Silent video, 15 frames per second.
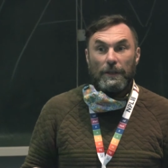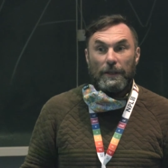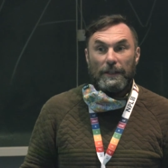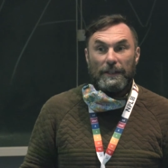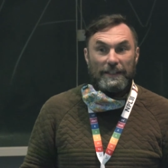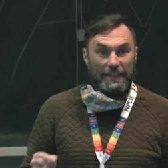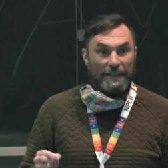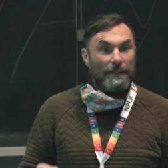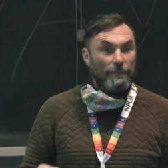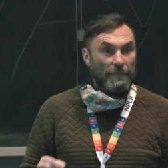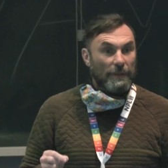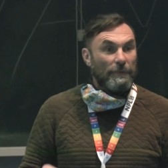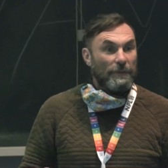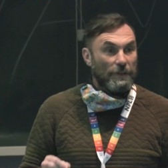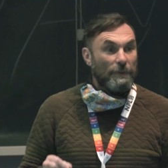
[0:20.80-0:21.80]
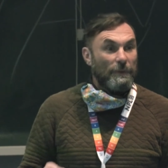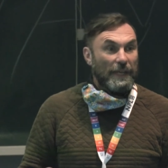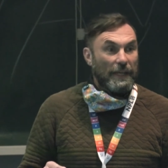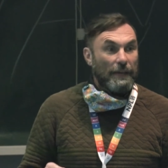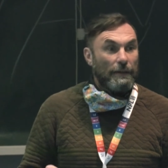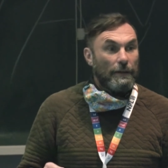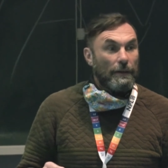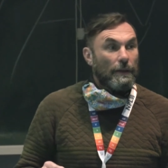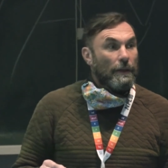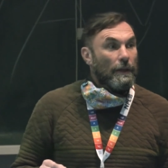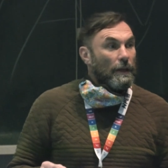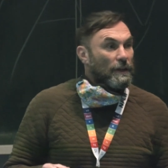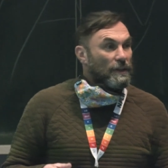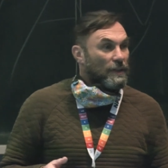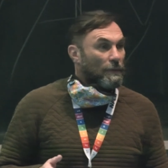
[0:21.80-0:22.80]
It is something we do here.
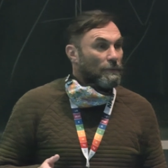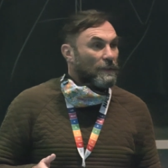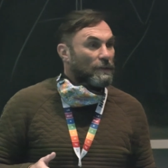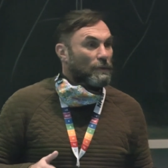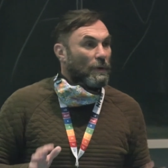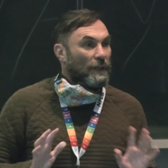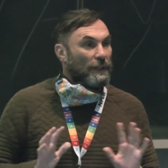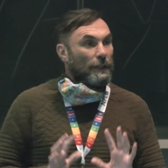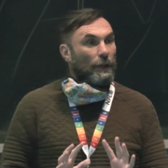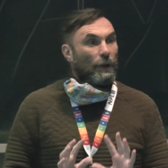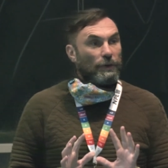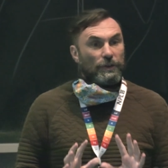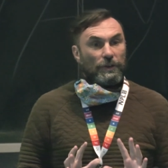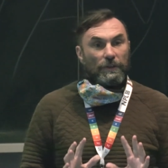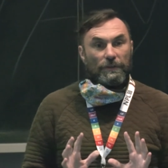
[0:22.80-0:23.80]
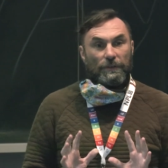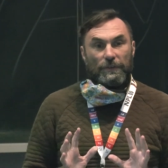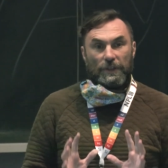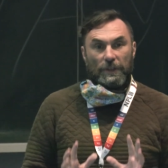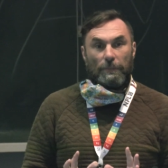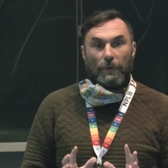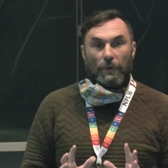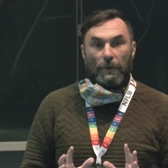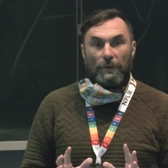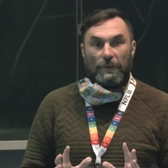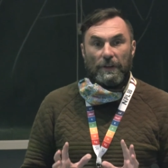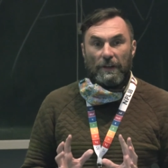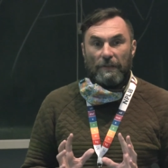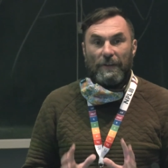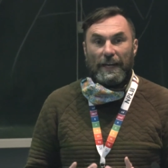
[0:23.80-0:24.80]
So there's quite a lot of support
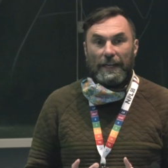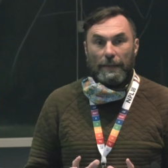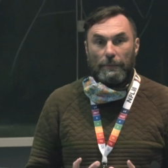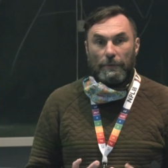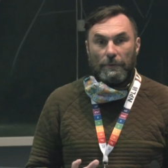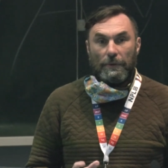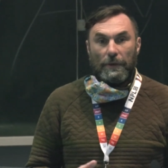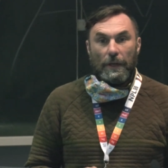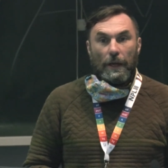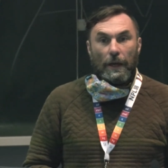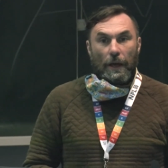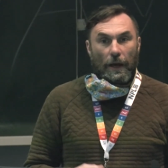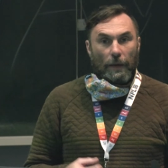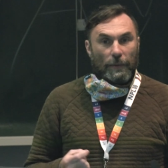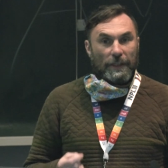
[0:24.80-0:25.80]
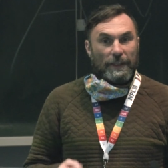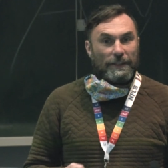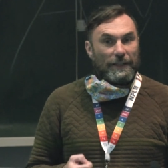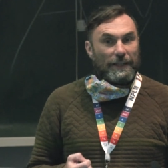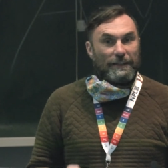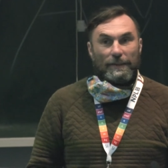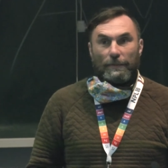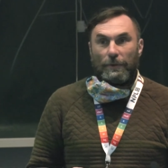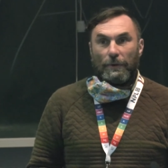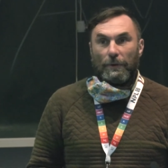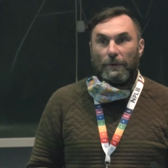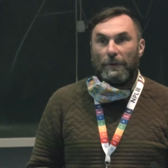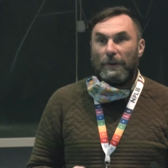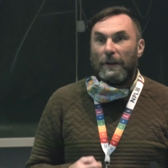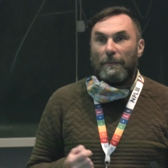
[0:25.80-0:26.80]
available. And when I say
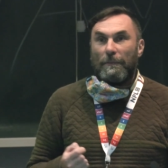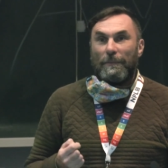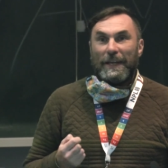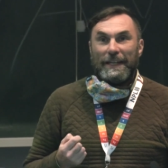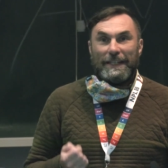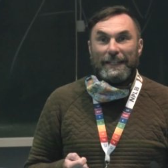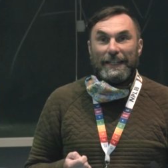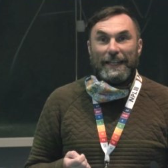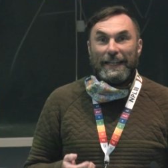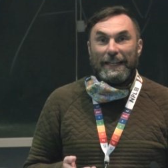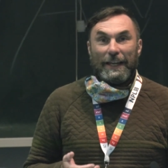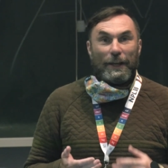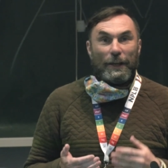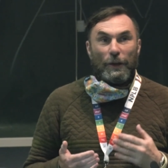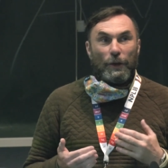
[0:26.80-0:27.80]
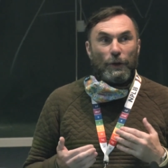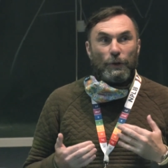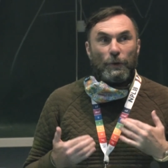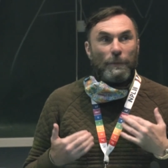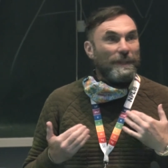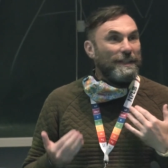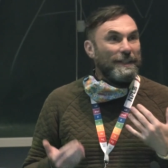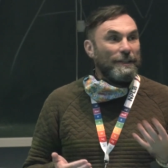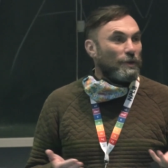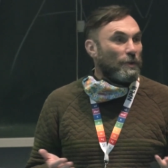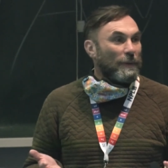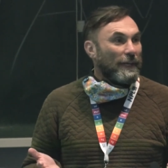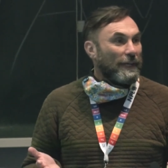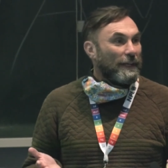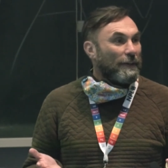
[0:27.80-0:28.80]
support, basically, you're busy
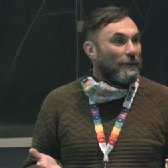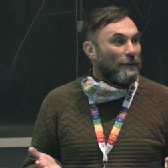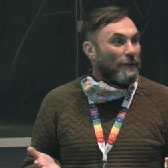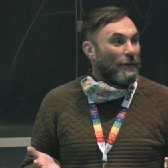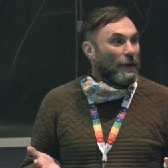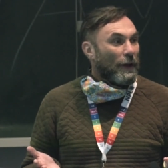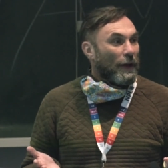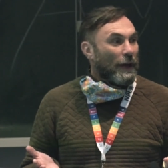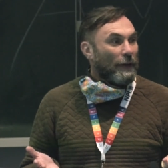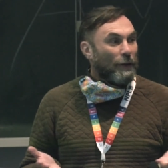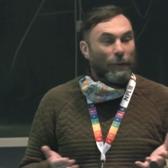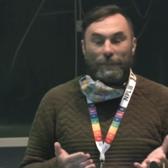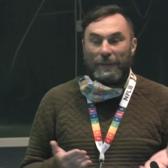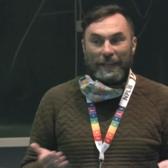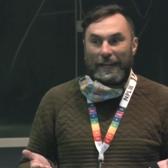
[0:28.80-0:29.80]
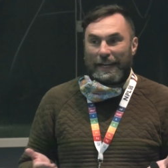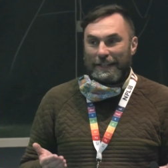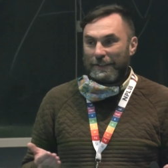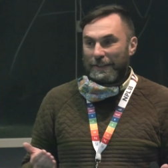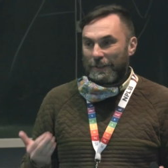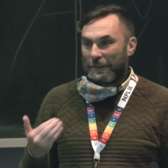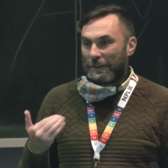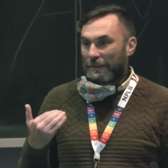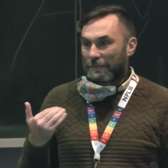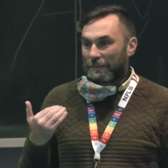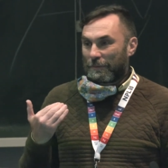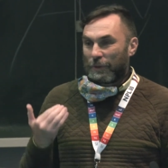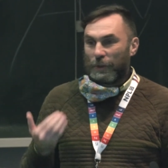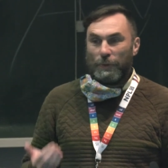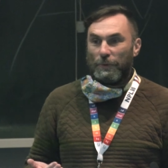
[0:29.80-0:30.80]
doing a complicated
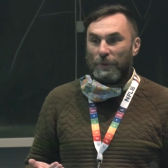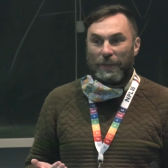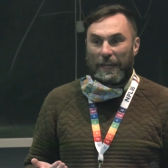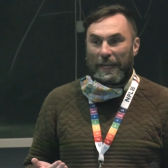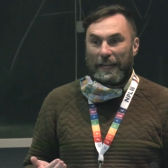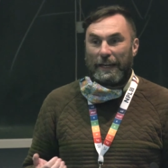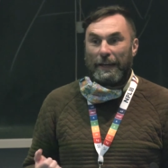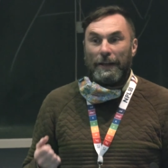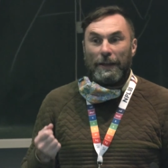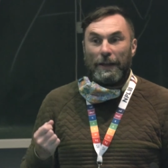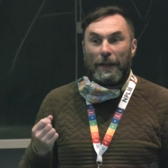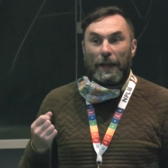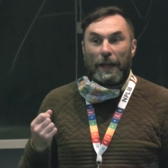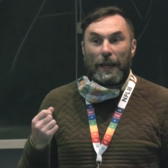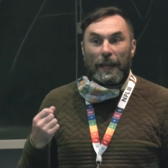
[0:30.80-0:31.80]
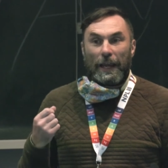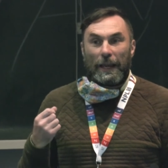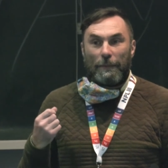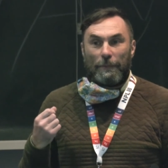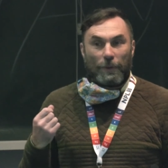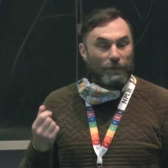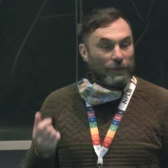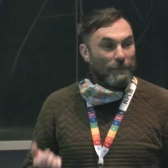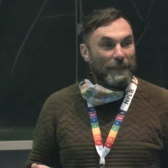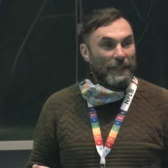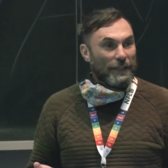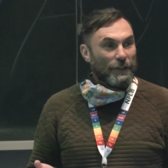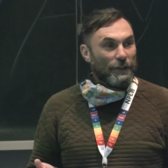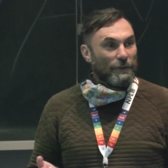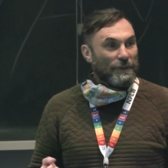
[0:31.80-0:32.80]
new thing, possibly
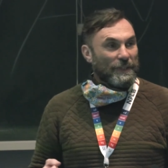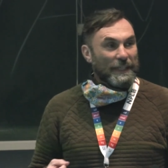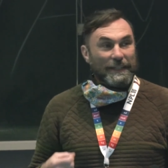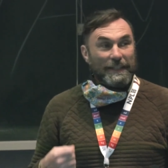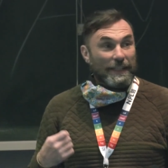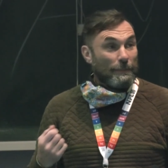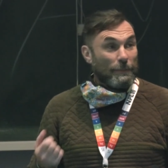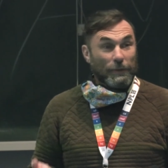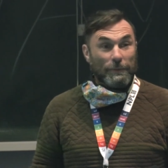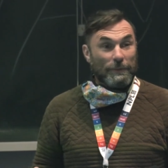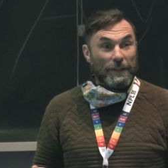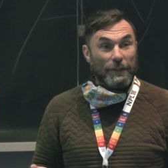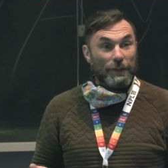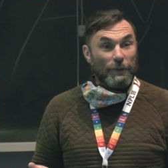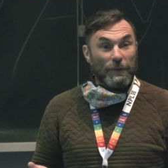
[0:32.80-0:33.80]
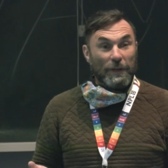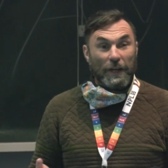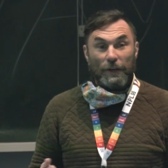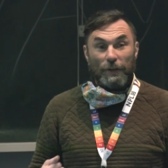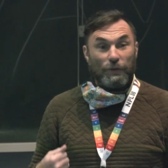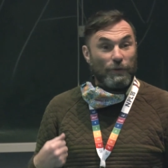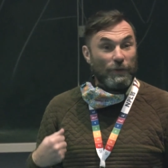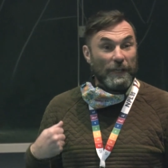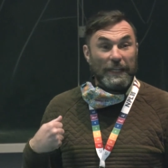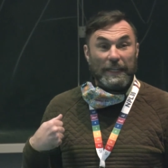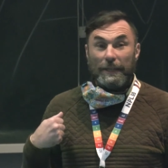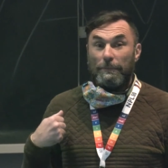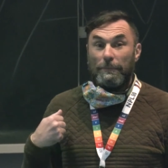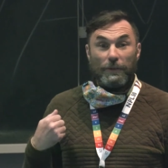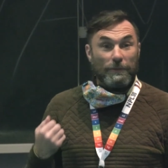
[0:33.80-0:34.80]
in a new city, possibly in a new
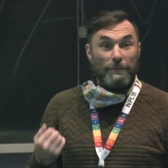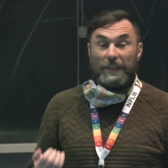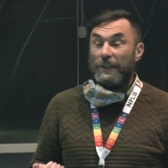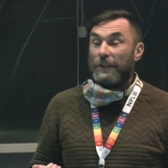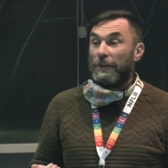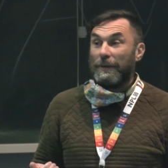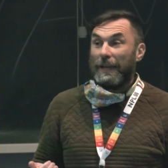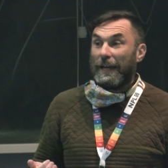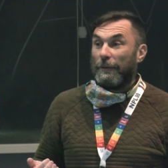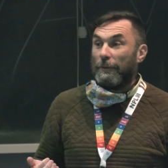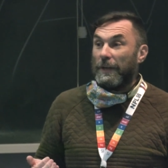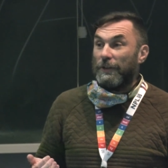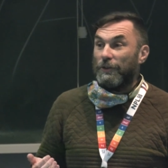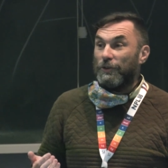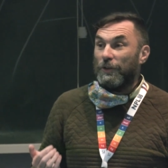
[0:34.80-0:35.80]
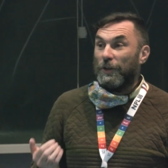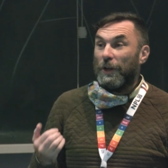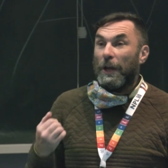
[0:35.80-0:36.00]
country, possibly in a new language,